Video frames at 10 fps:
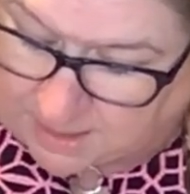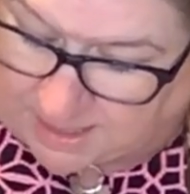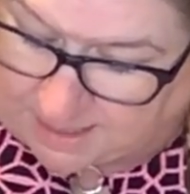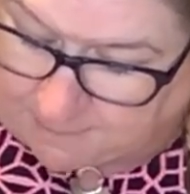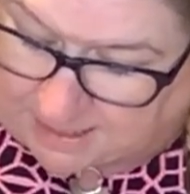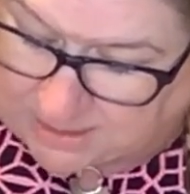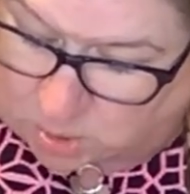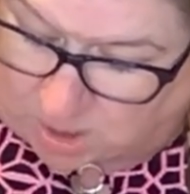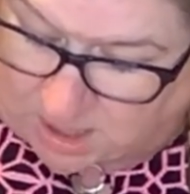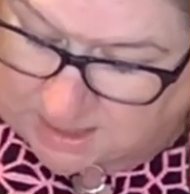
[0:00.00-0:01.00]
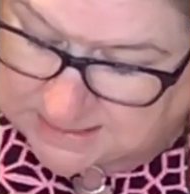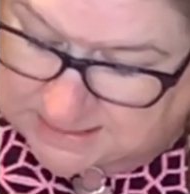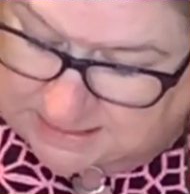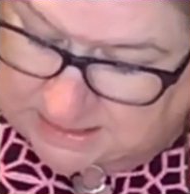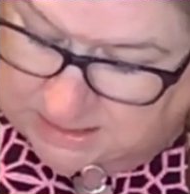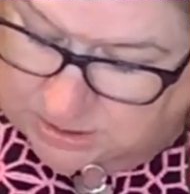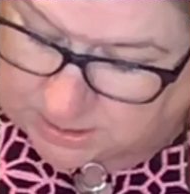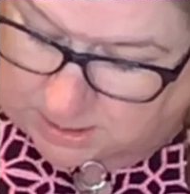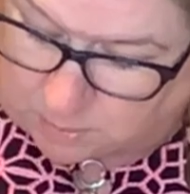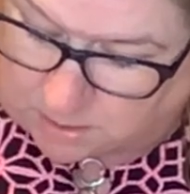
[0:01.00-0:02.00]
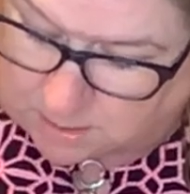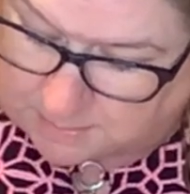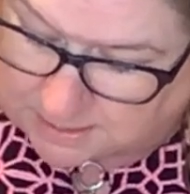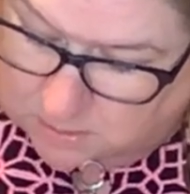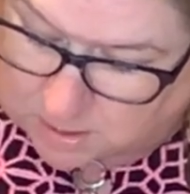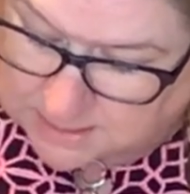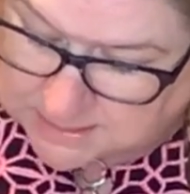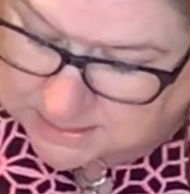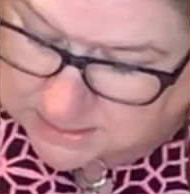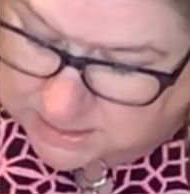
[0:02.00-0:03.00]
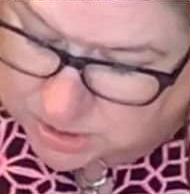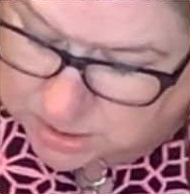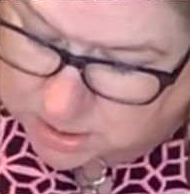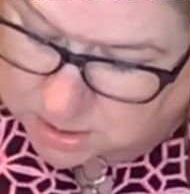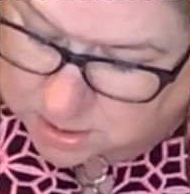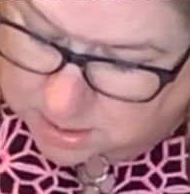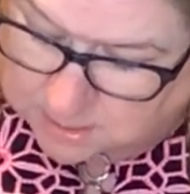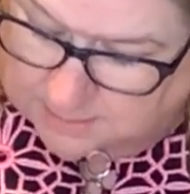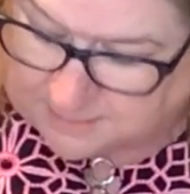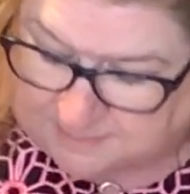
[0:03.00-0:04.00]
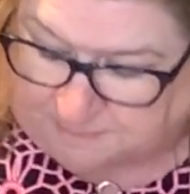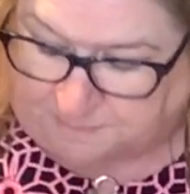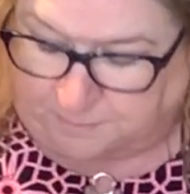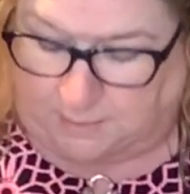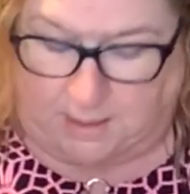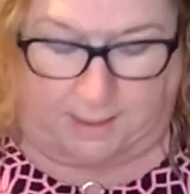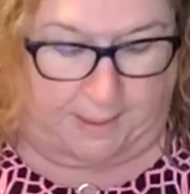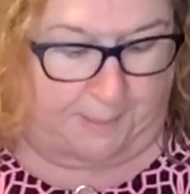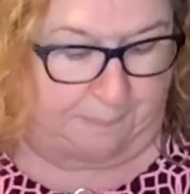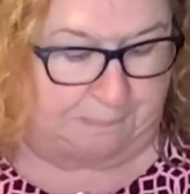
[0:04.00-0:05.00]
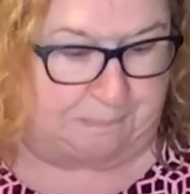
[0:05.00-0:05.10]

And my cross stitch. I got to work on my cross stitch. Okay.